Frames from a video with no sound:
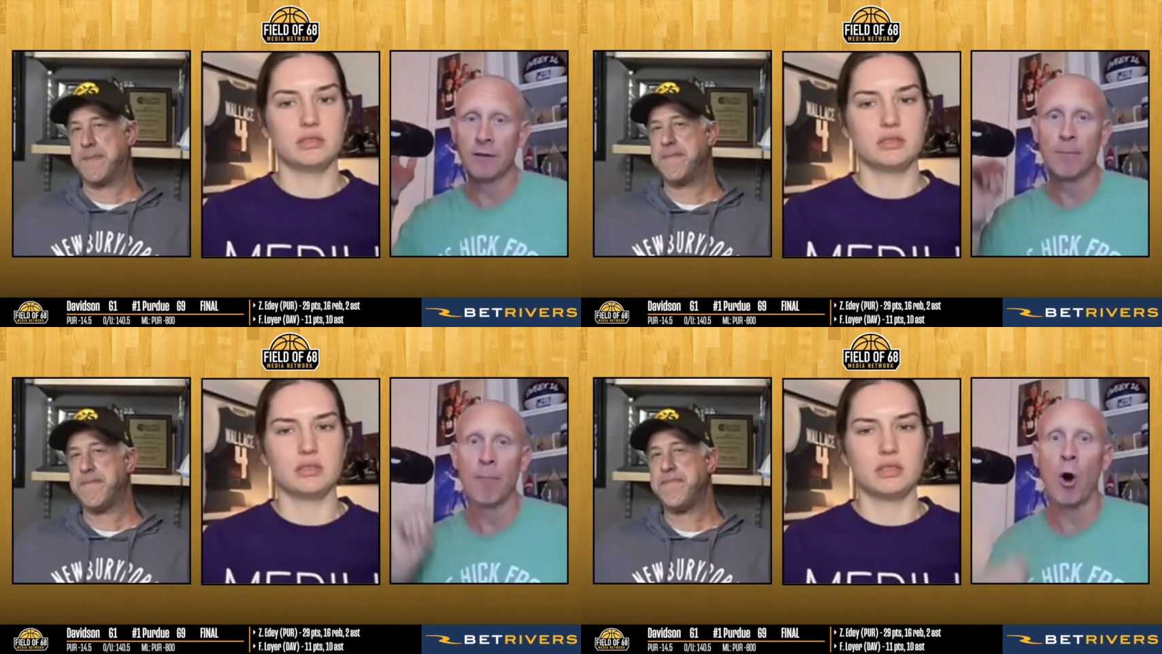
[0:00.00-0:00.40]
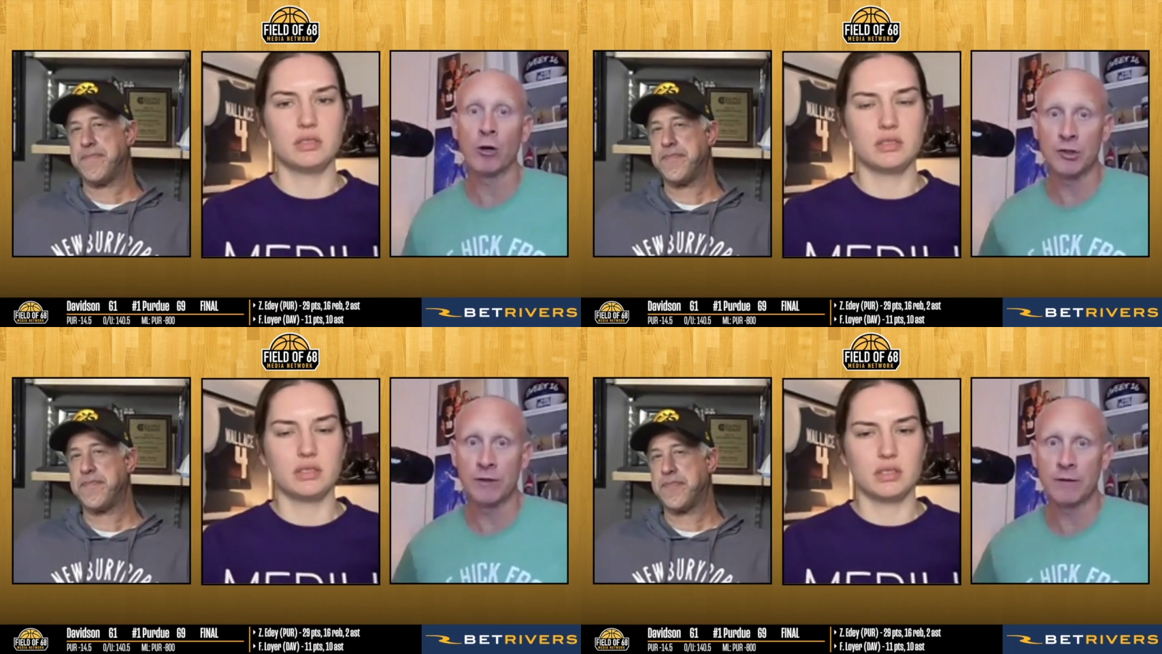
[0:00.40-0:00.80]
Speaker 1: the,
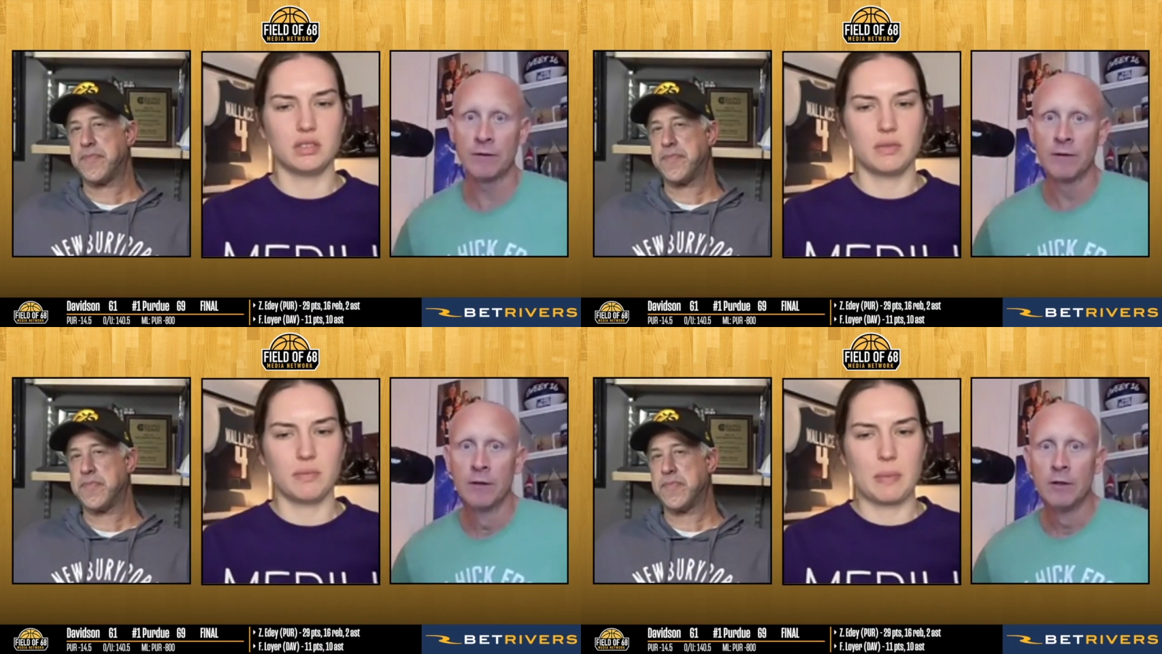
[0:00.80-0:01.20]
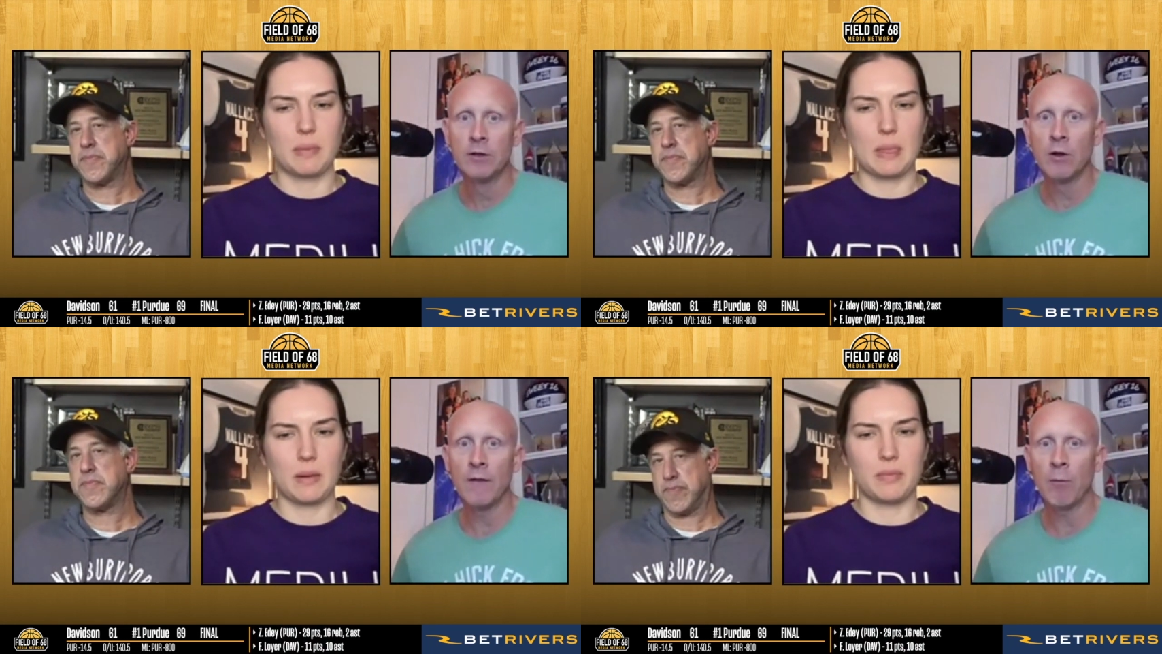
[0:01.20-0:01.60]
margin. You
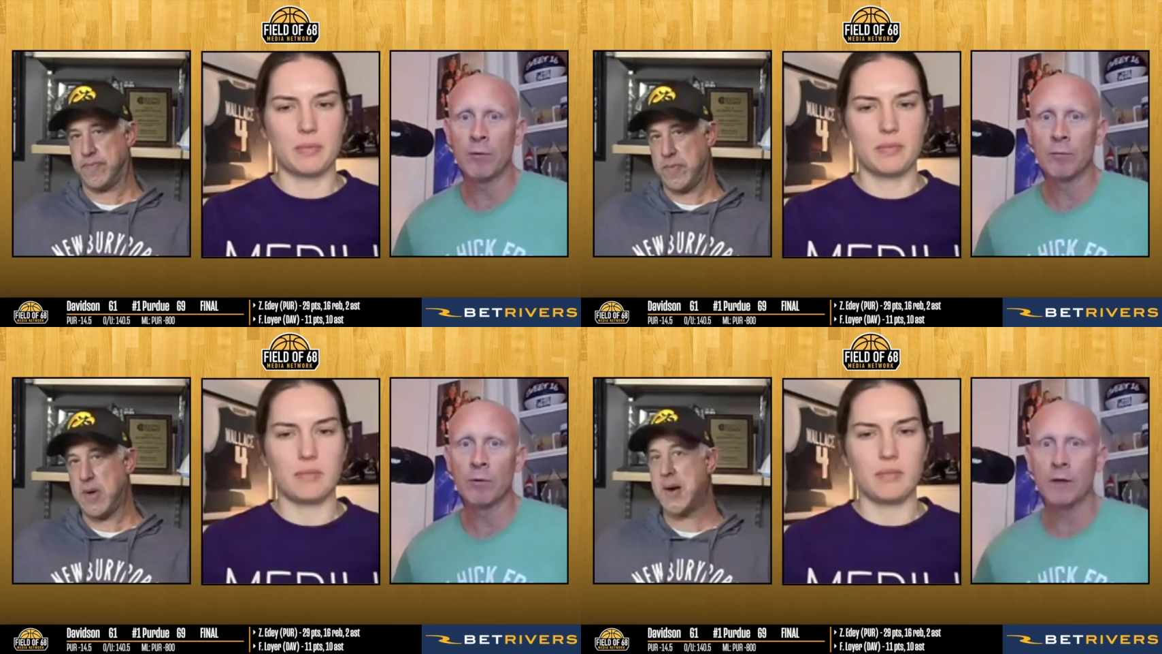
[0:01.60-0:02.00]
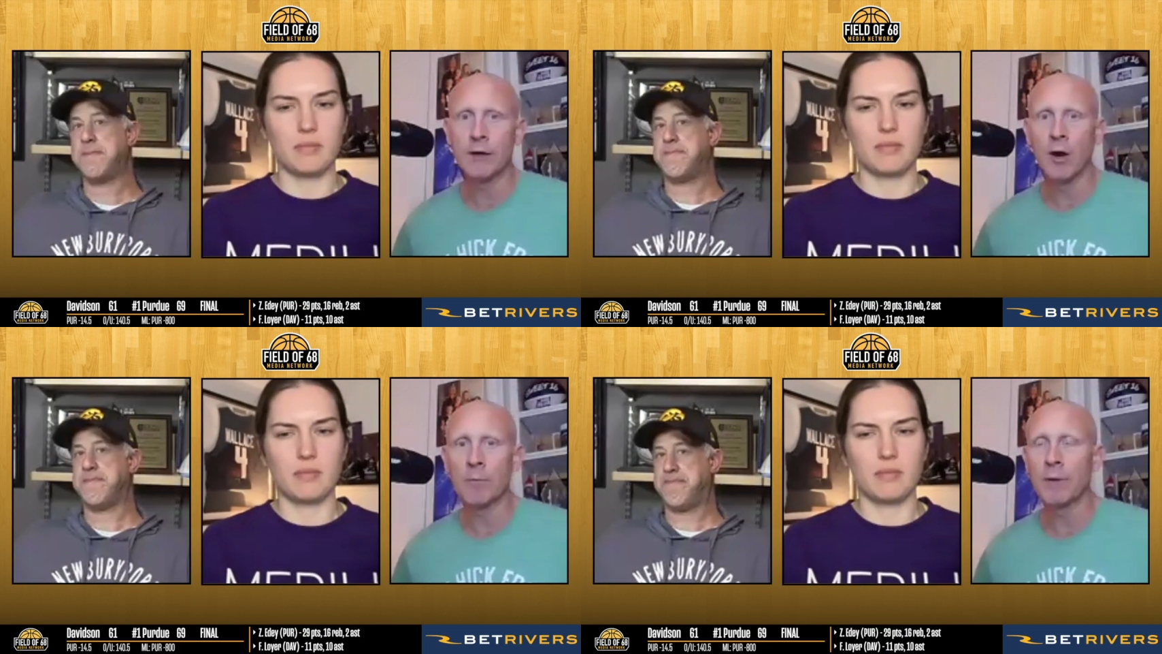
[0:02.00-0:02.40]
know, that one really
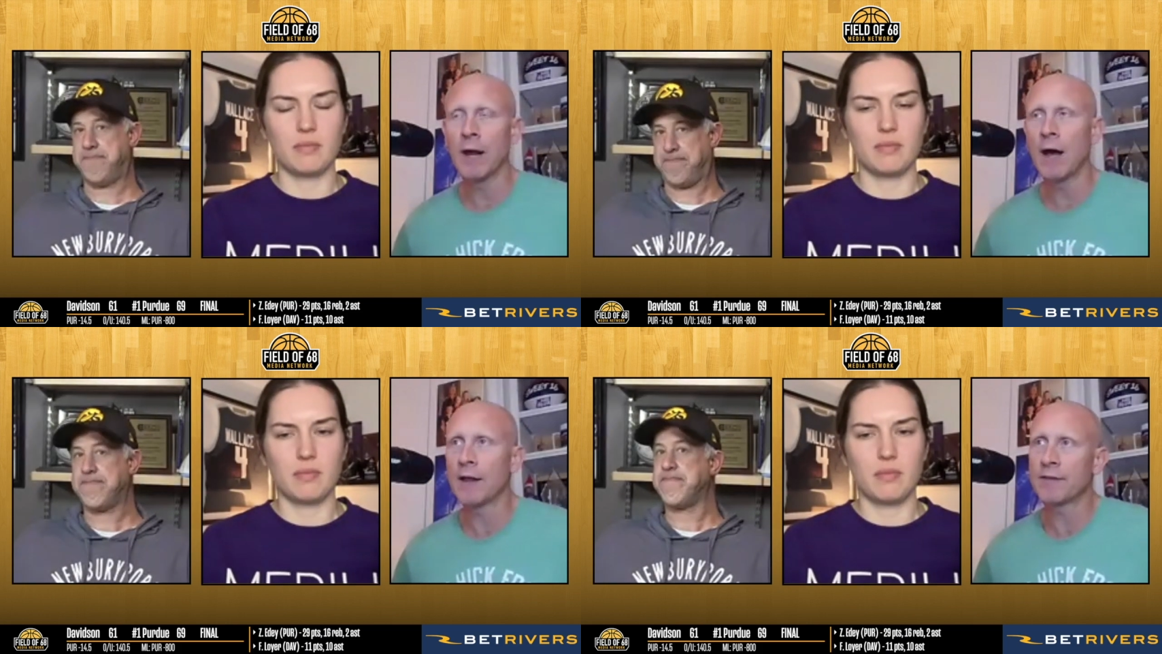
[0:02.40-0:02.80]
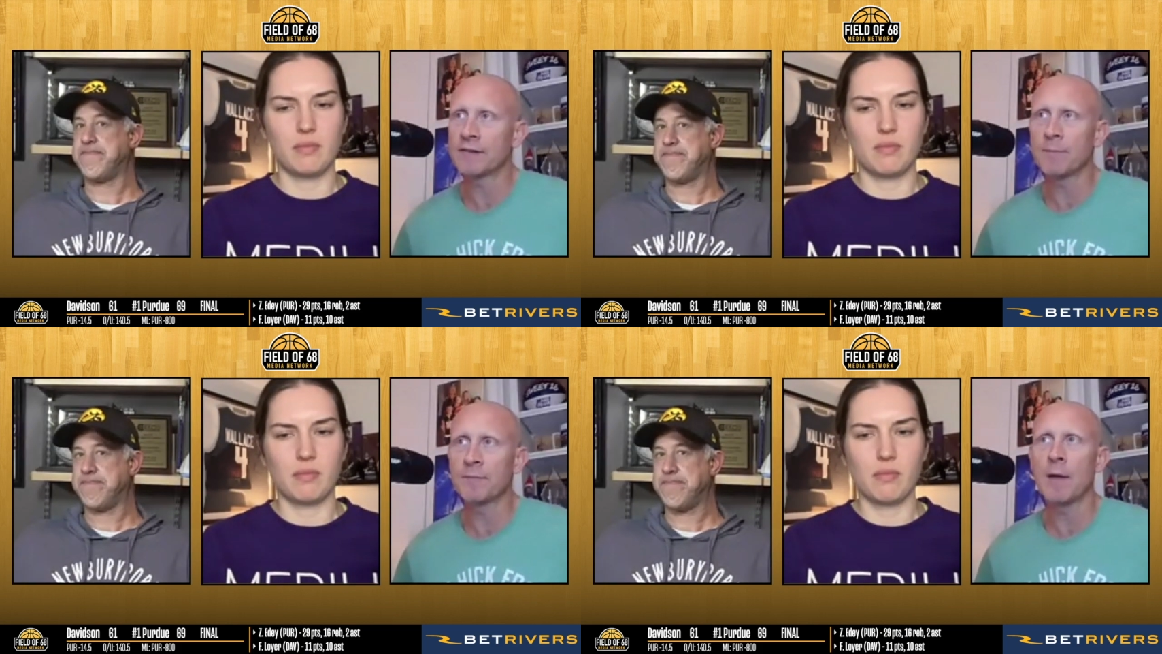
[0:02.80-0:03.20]
hurt. But
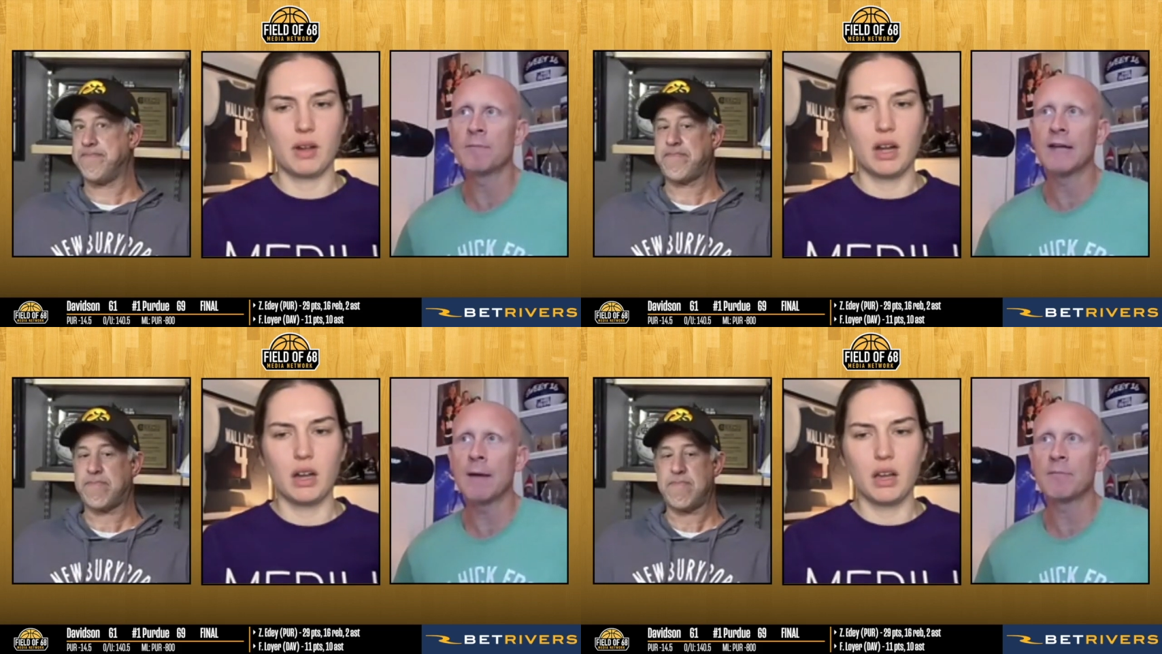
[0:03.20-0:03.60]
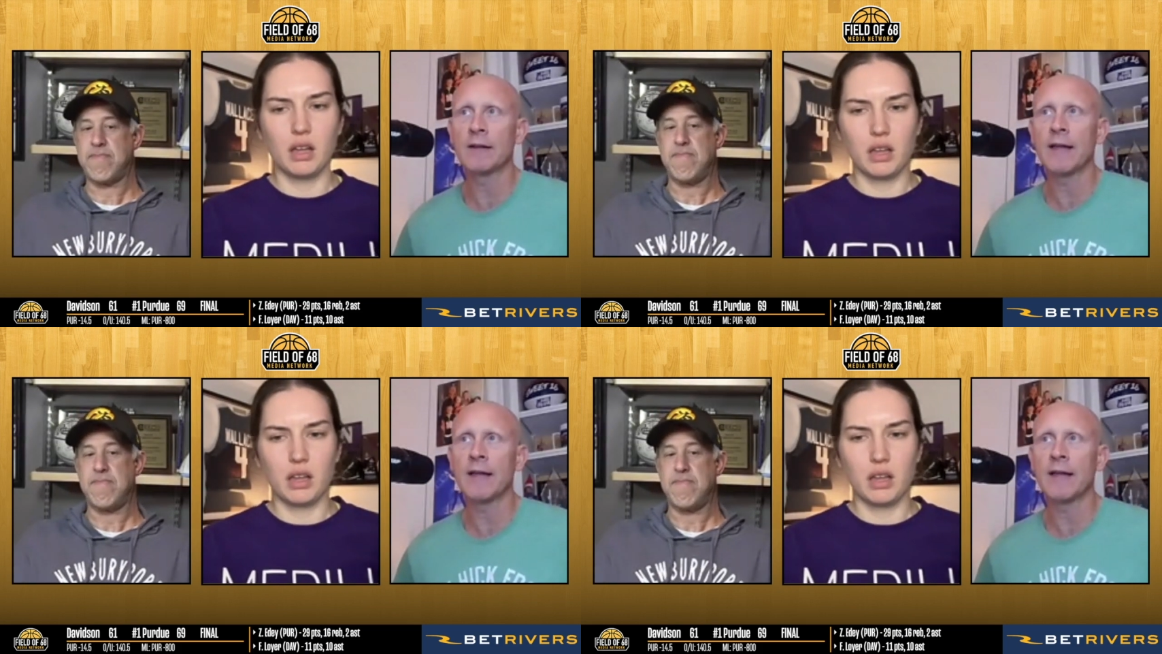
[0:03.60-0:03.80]
sometimes games like